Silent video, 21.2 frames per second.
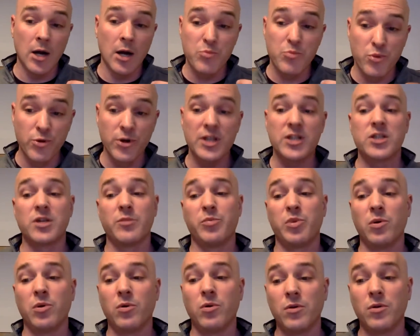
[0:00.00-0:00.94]

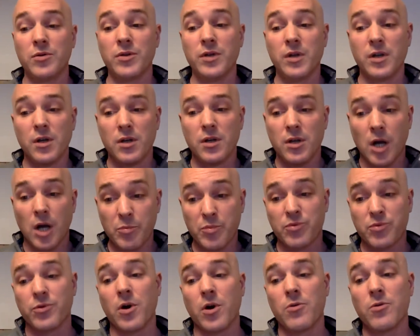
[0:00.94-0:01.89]
principled
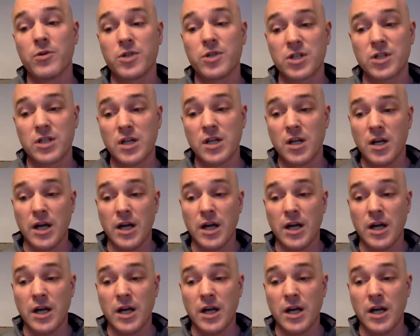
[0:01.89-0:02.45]
approach